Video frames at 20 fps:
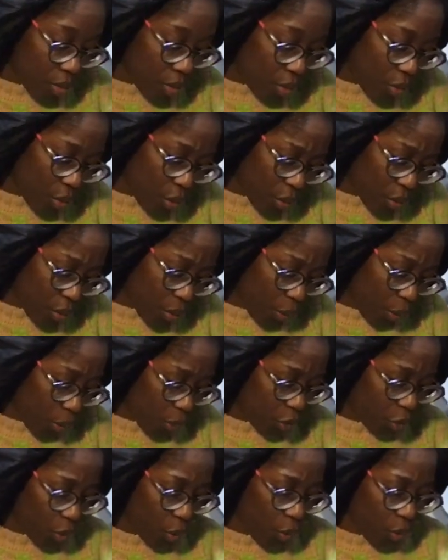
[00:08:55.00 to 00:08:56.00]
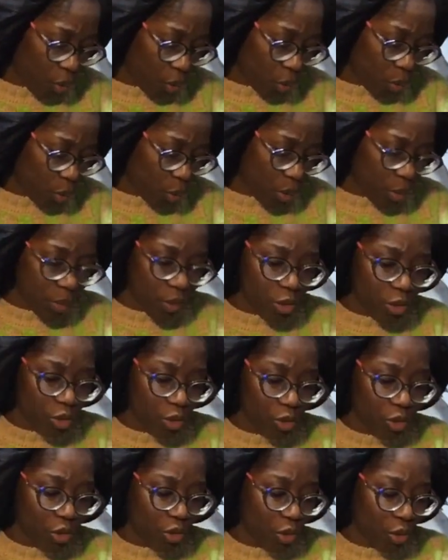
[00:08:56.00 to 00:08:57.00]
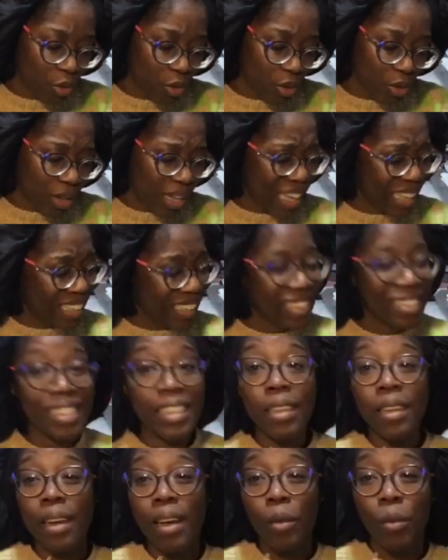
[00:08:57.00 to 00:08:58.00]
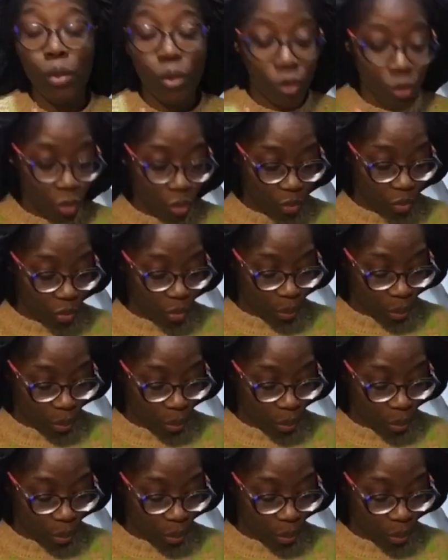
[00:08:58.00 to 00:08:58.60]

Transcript: or rose gold. What would you choose? I think I would go for